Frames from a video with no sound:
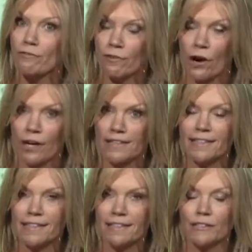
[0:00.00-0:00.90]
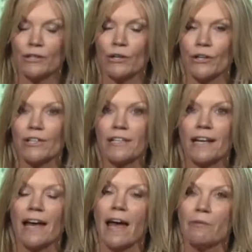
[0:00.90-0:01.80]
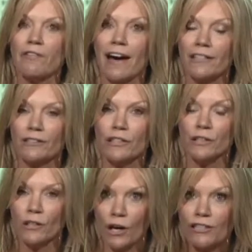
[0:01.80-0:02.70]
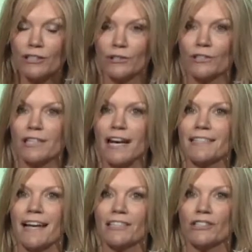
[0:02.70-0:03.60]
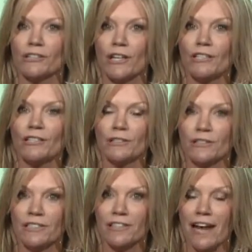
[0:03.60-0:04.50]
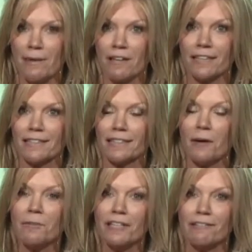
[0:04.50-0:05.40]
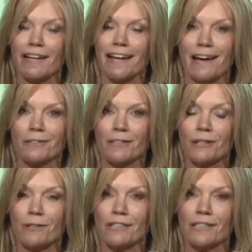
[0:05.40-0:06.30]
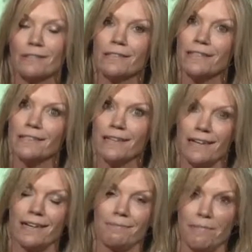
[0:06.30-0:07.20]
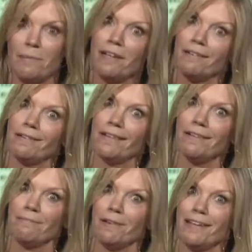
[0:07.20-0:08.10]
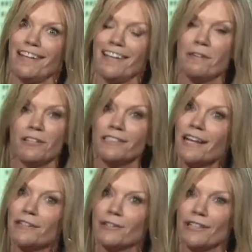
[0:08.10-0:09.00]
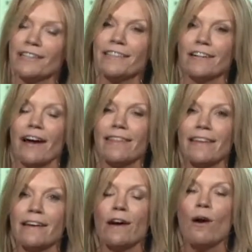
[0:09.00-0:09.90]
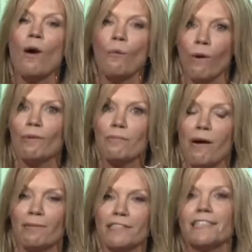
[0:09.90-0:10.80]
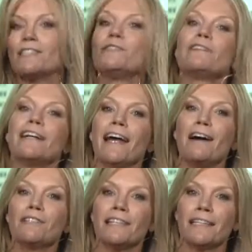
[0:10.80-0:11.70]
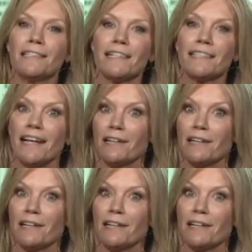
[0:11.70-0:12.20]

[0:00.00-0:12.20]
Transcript: fraud that has occurred. And we've got lawsuits, class action lawsuits that are aiming at this company right now. So, you know, he, maybe he earned it, maybe he didn't. There's a lot going on there. I think what we probably need to do right now is take a lesson out of